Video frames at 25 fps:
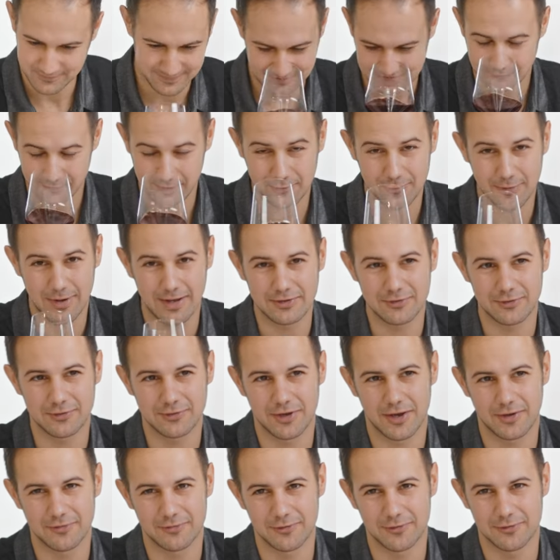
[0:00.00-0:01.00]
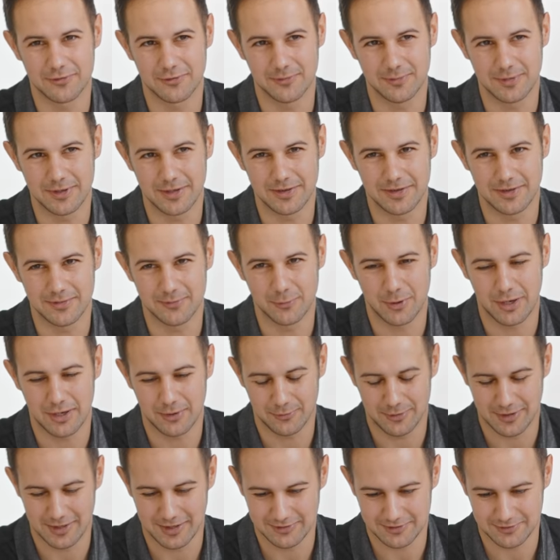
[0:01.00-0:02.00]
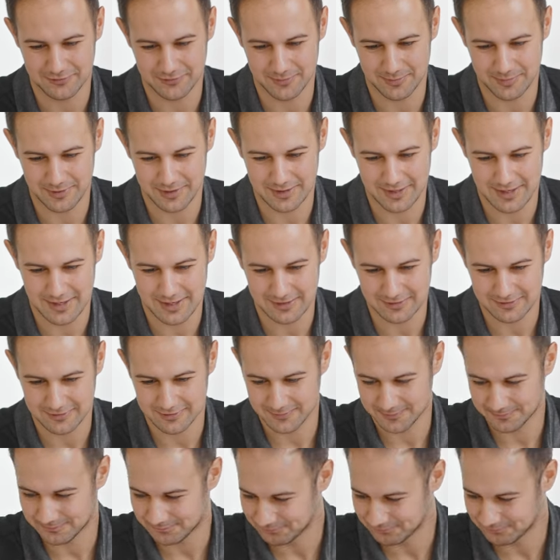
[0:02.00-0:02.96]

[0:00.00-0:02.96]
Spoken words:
Red wines are tougher for me than white wines, if I'm being honest.